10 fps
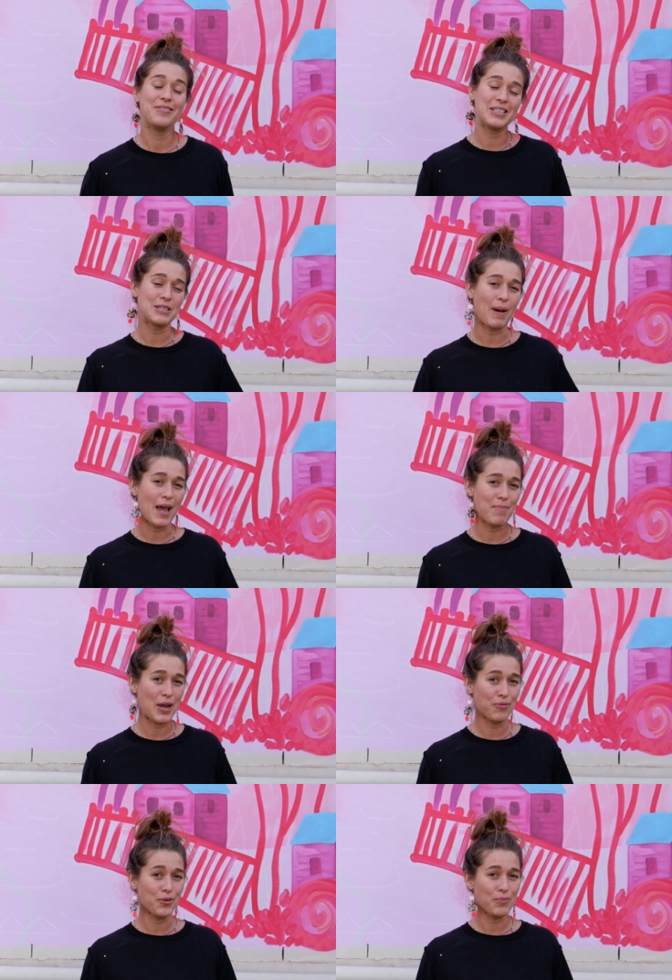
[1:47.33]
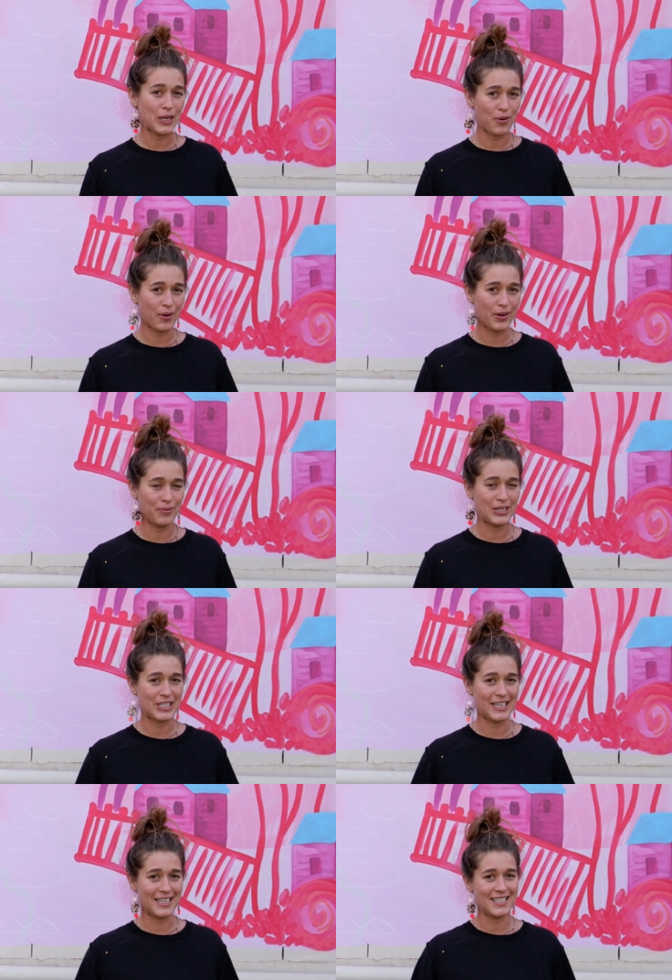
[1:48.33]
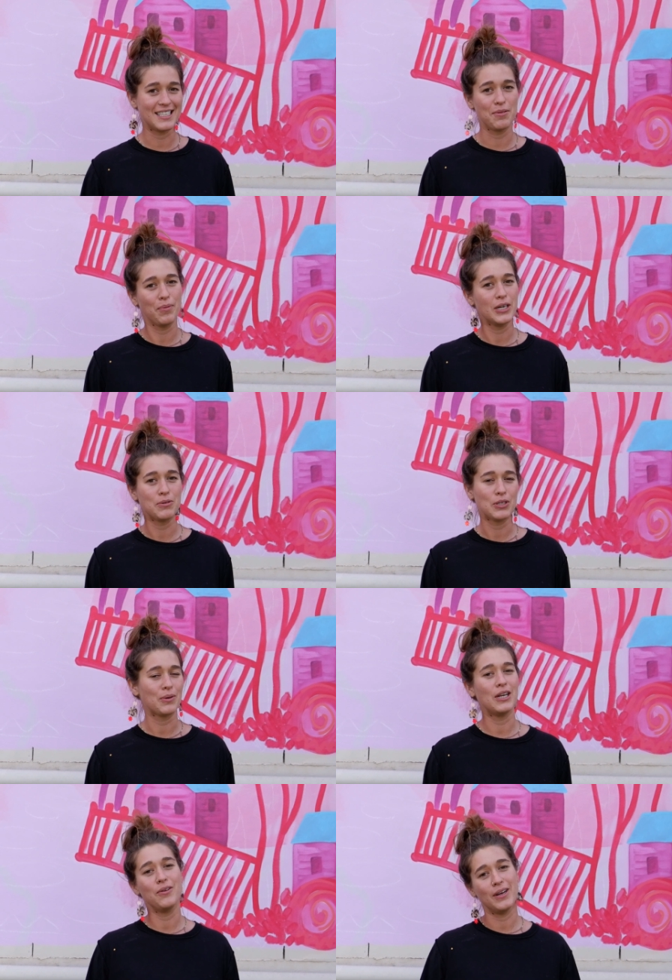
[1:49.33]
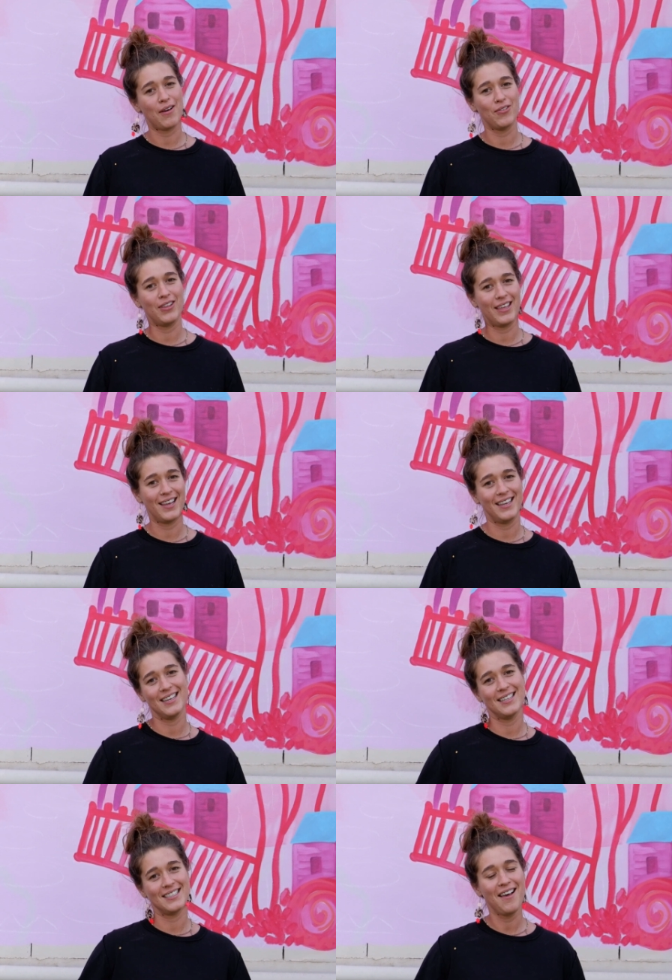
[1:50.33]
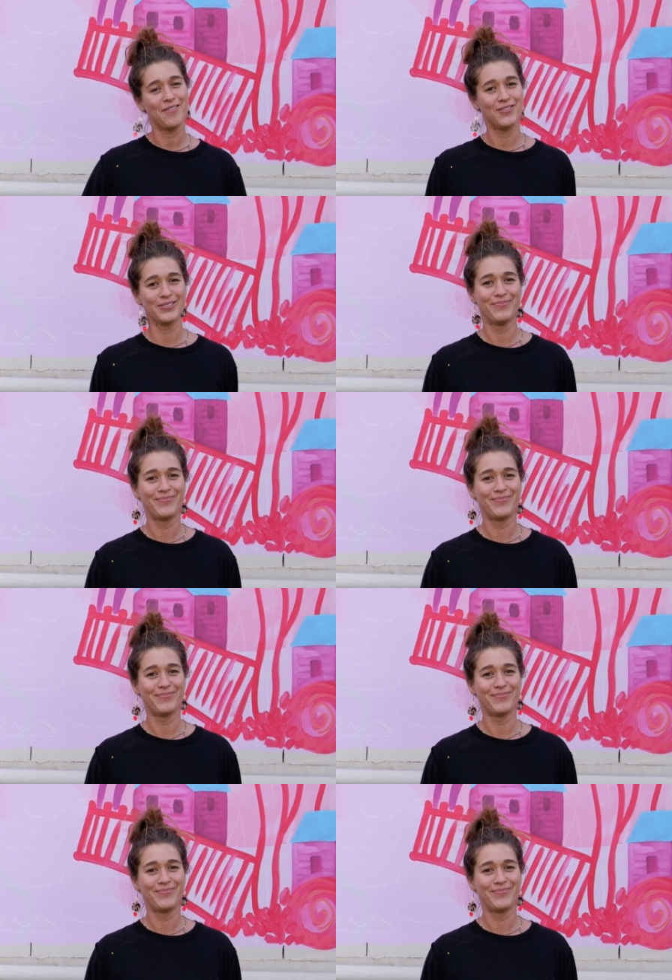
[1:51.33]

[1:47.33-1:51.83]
was inspired by a Rumi quote, which is the bridge between you and everything is love.